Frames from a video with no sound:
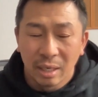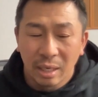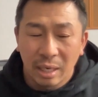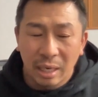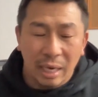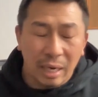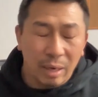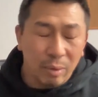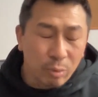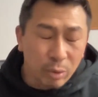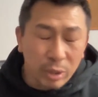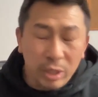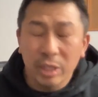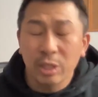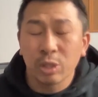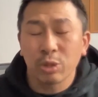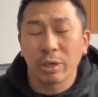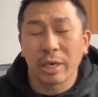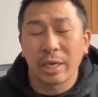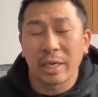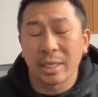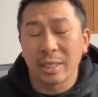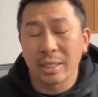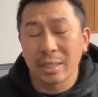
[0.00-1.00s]
and we were
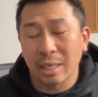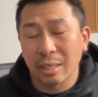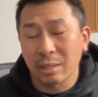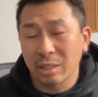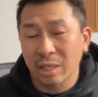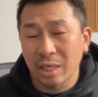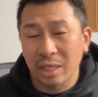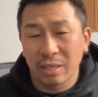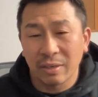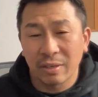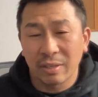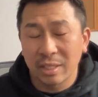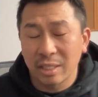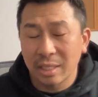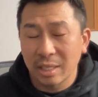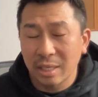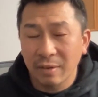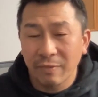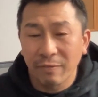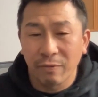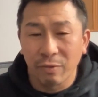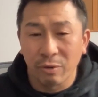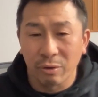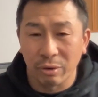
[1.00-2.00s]
stranded in South China
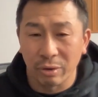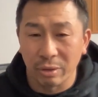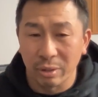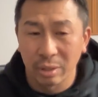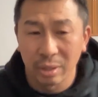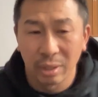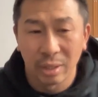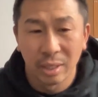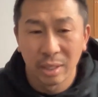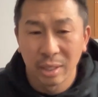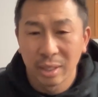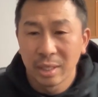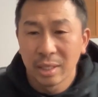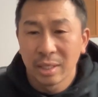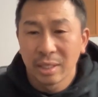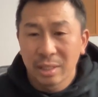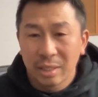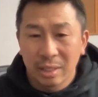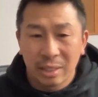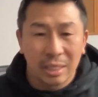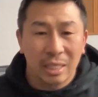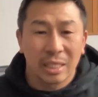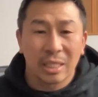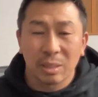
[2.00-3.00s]
Sea for
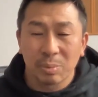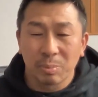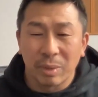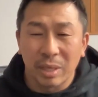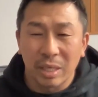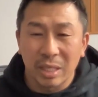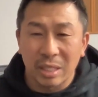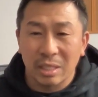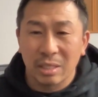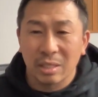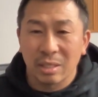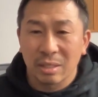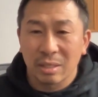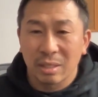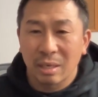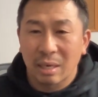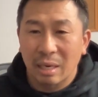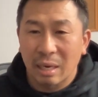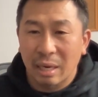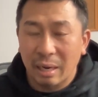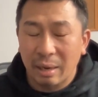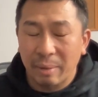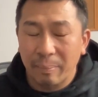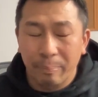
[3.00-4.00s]
6 months.
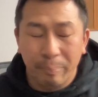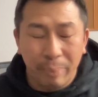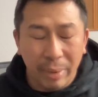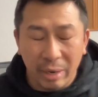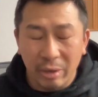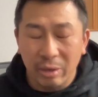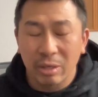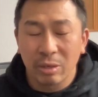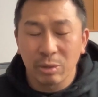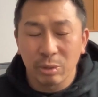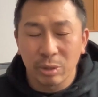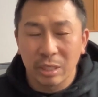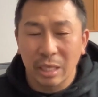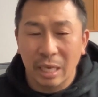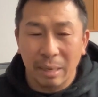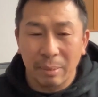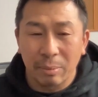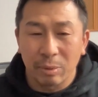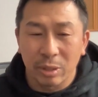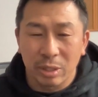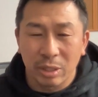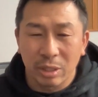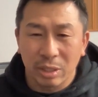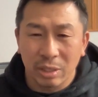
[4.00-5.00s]
Barely was
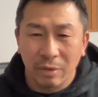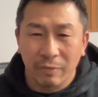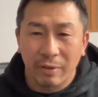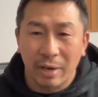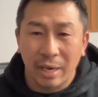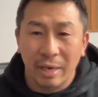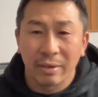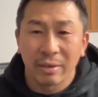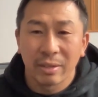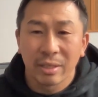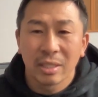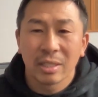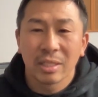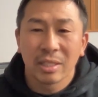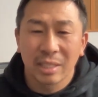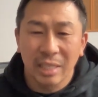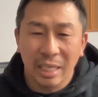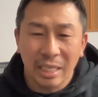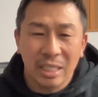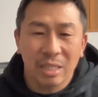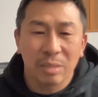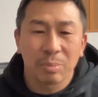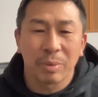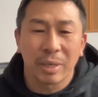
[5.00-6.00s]
able to survive
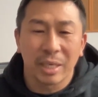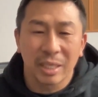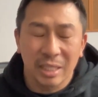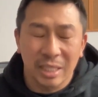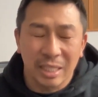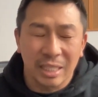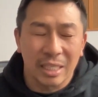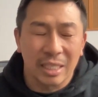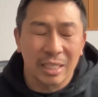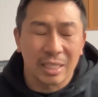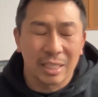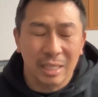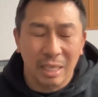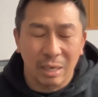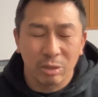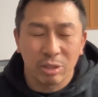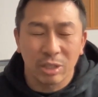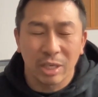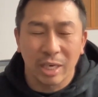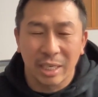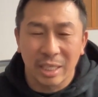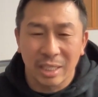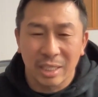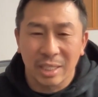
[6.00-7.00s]
6 months in the South
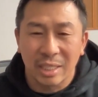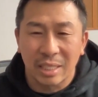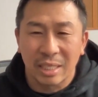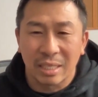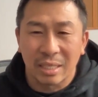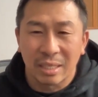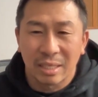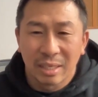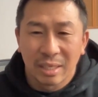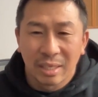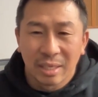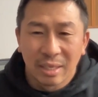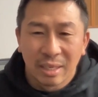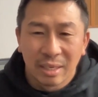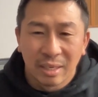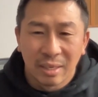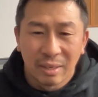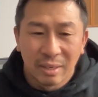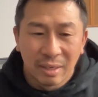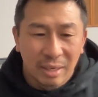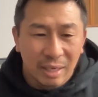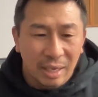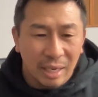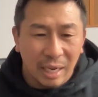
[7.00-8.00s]
China Sea,
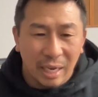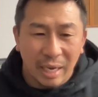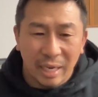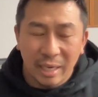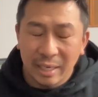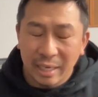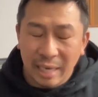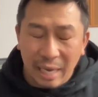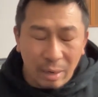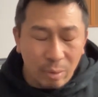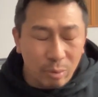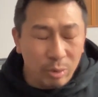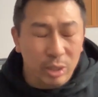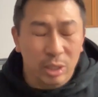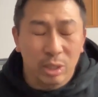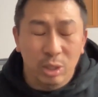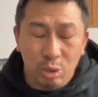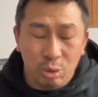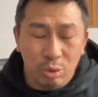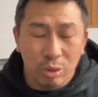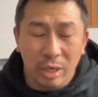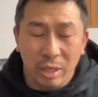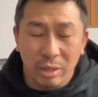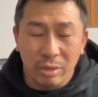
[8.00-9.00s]
and that was a
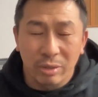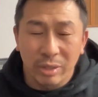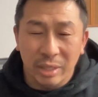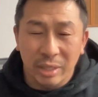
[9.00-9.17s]
struggle.